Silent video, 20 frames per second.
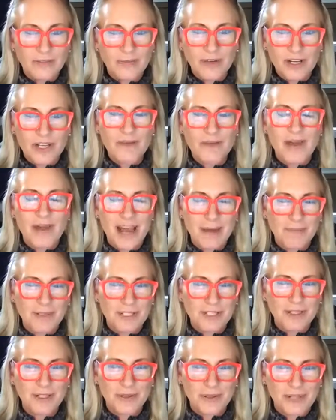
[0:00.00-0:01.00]
Well, you
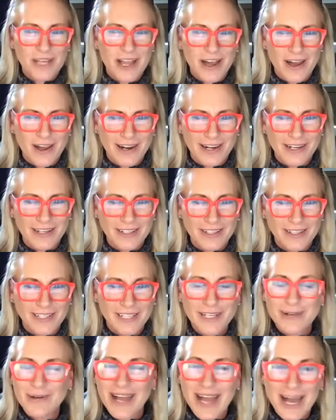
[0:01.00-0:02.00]
absolutely are.
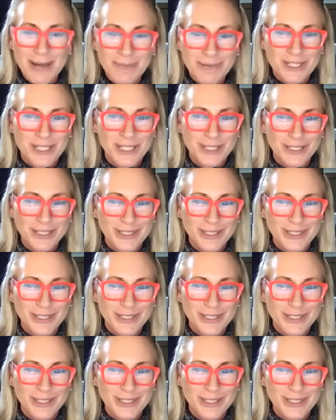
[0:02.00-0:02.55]
You absolutely